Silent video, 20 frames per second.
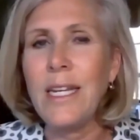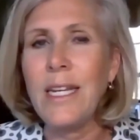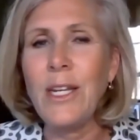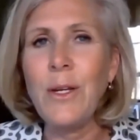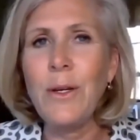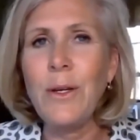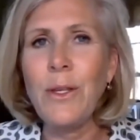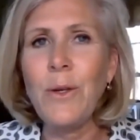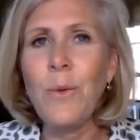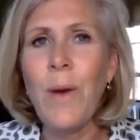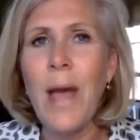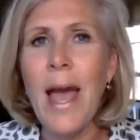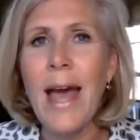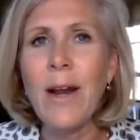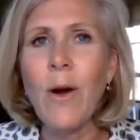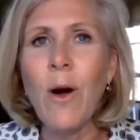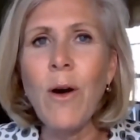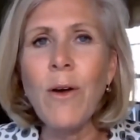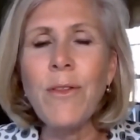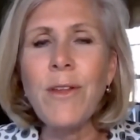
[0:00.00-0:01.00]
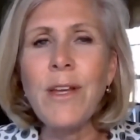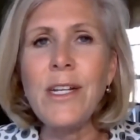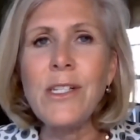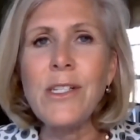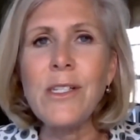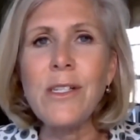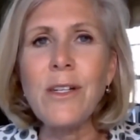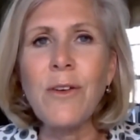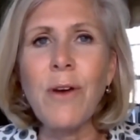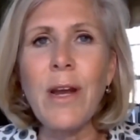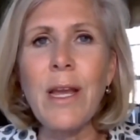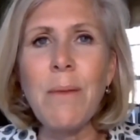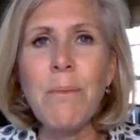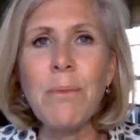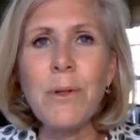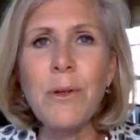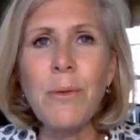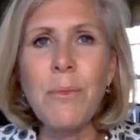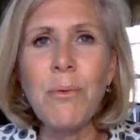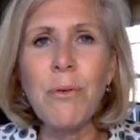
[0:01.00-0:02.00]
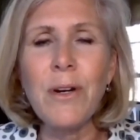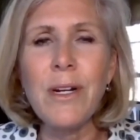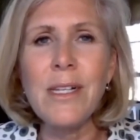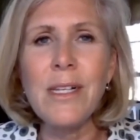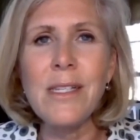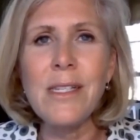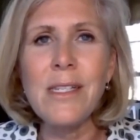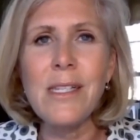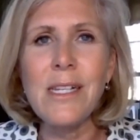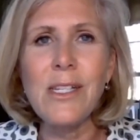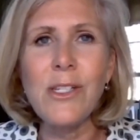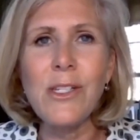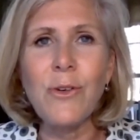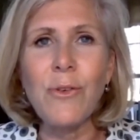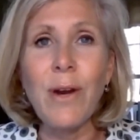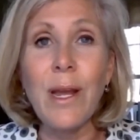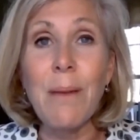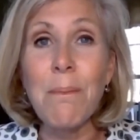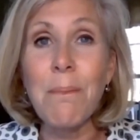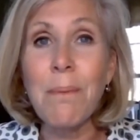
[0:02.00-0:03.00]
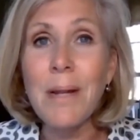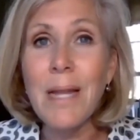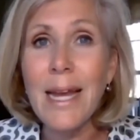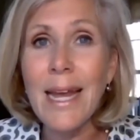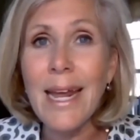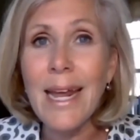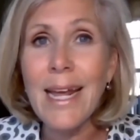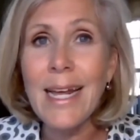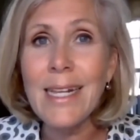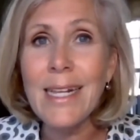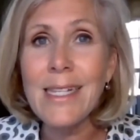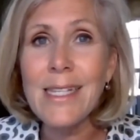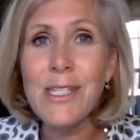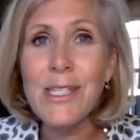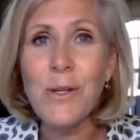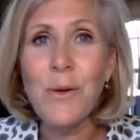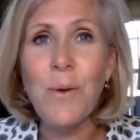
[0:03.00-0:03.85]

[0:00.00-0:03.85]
You had all these great blueprints, these great plans.